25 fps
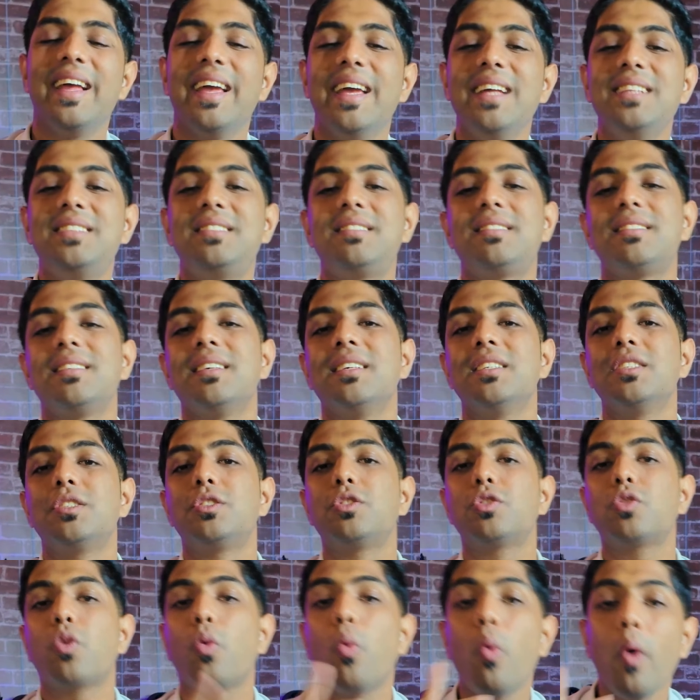Its
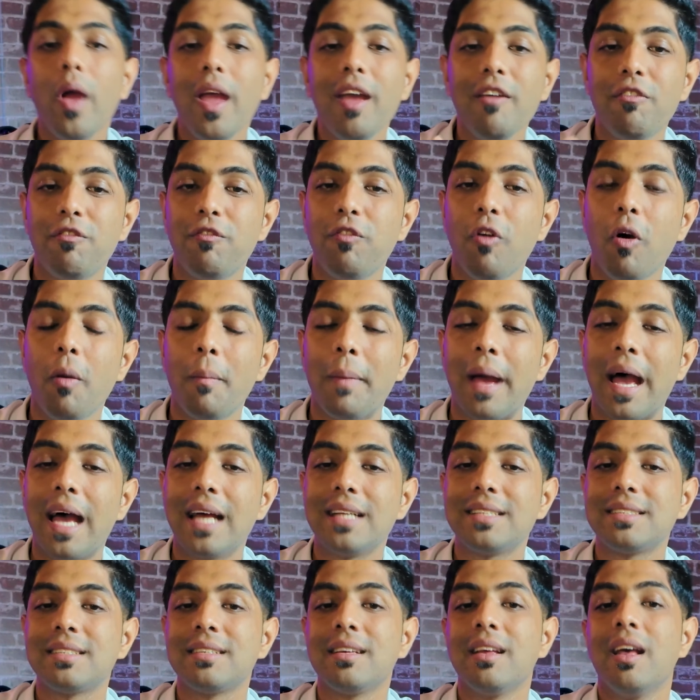square
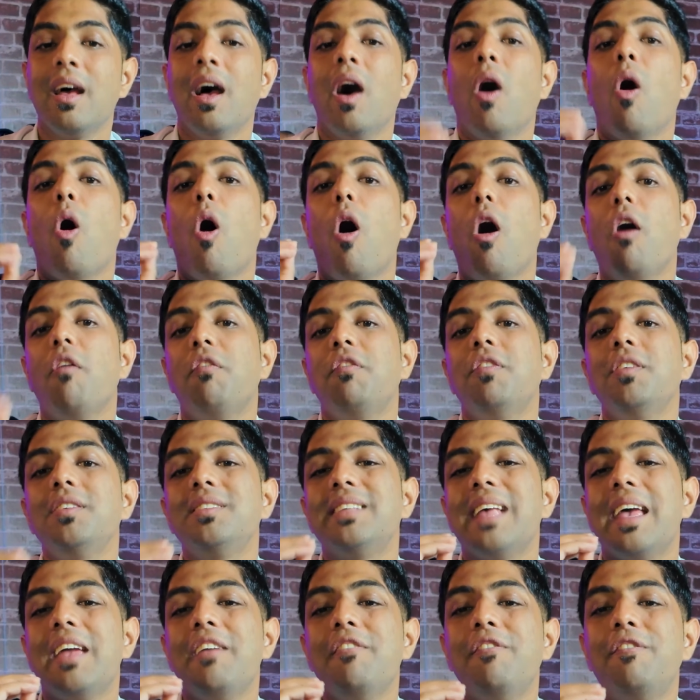format
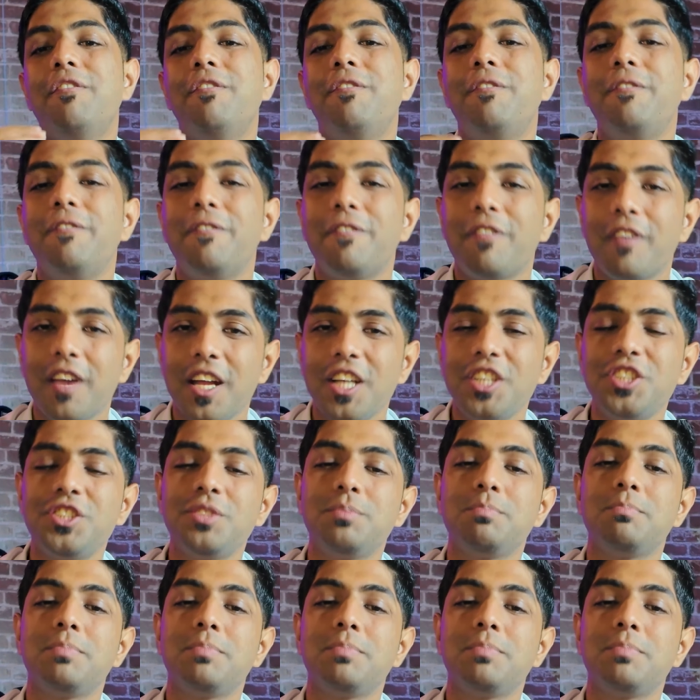offers a fresh